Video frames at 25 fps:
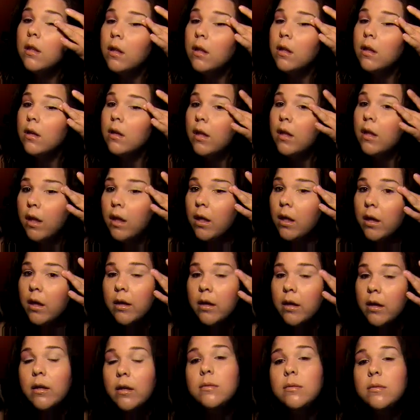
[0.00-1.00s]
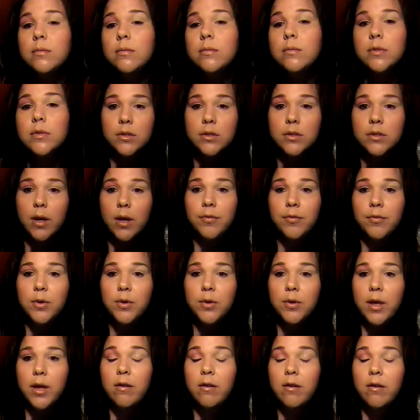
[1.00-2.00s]
Okay, so after
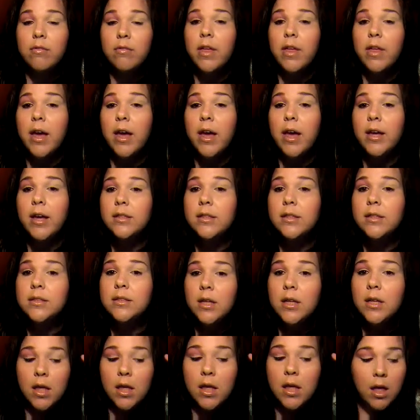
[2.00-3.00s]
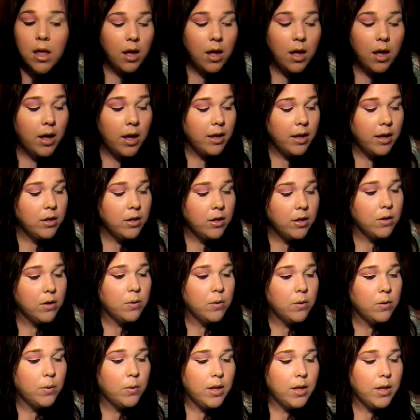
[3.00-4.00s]
you have that, I
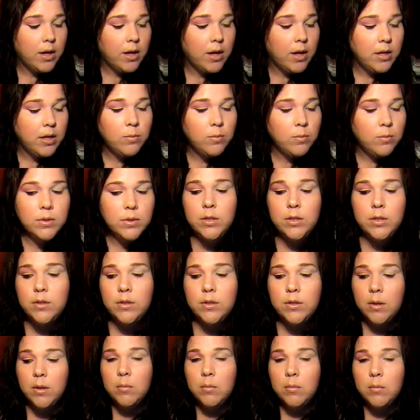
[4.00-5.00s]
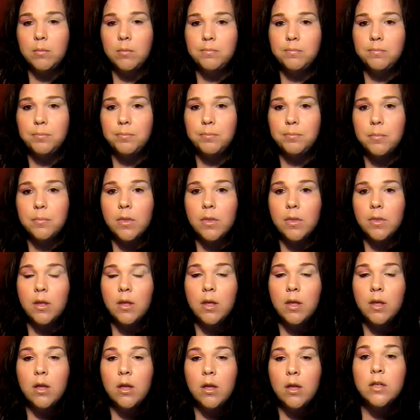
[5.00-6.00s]
go and I was using,
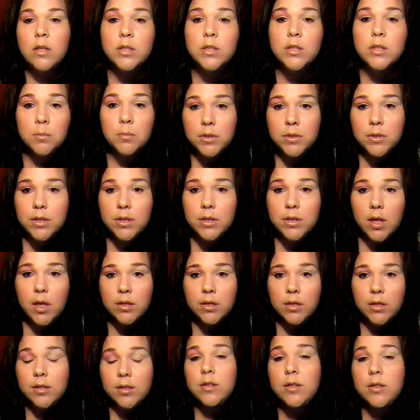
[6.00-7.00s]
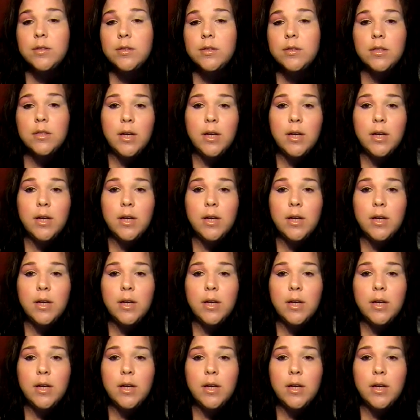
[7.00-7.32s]
so most of the colors I used